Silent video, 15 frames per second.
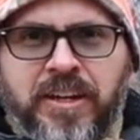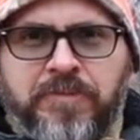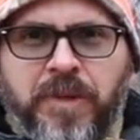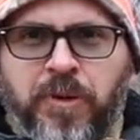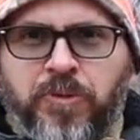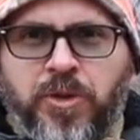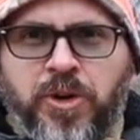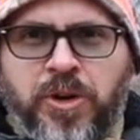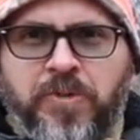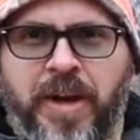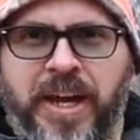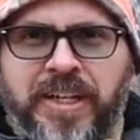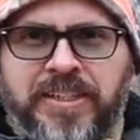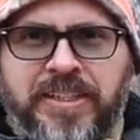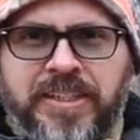My Ruger
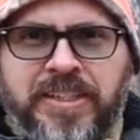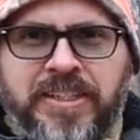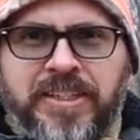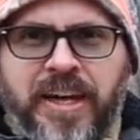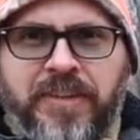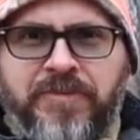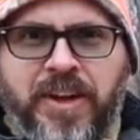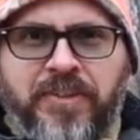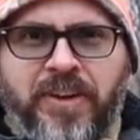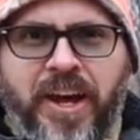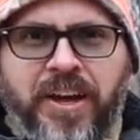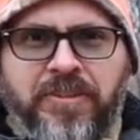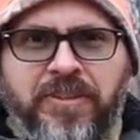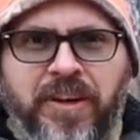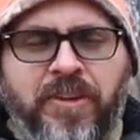magazines, I've never
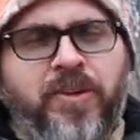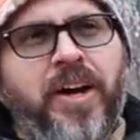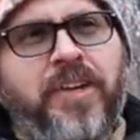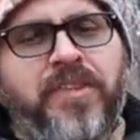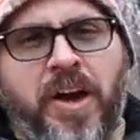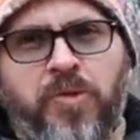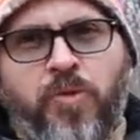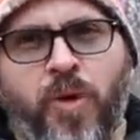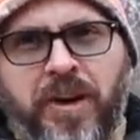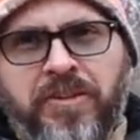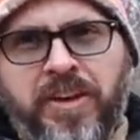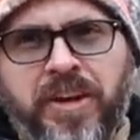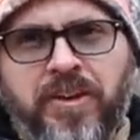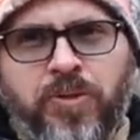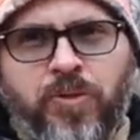had. Well, I've had
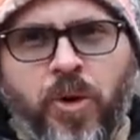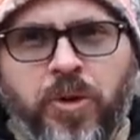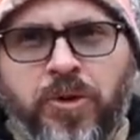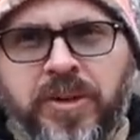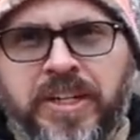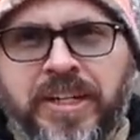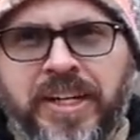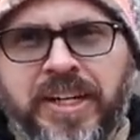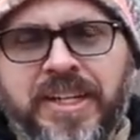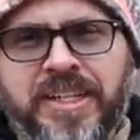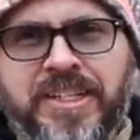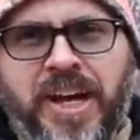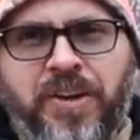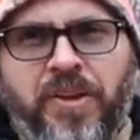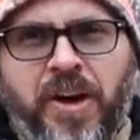one rotary
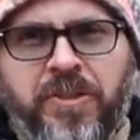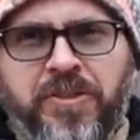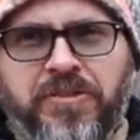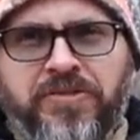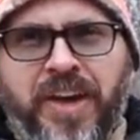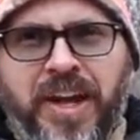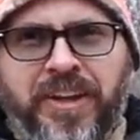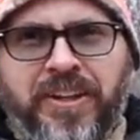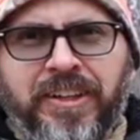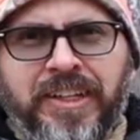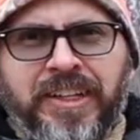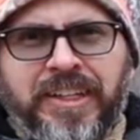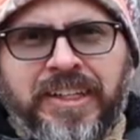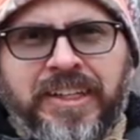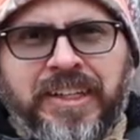10-rounder fail
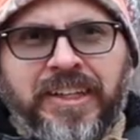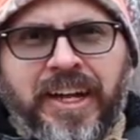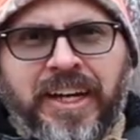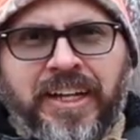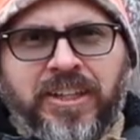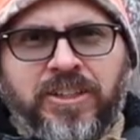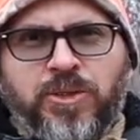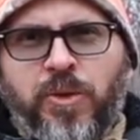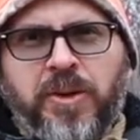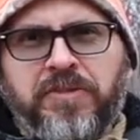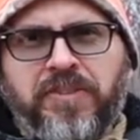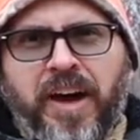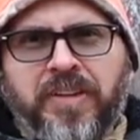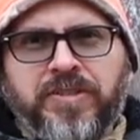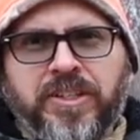in like
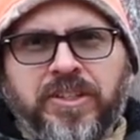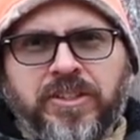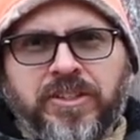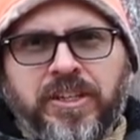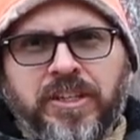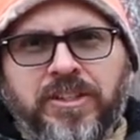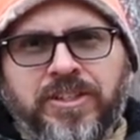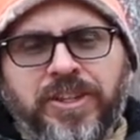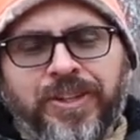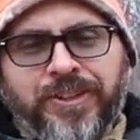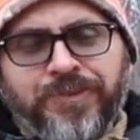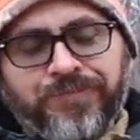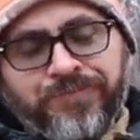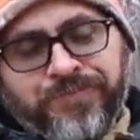25 years. So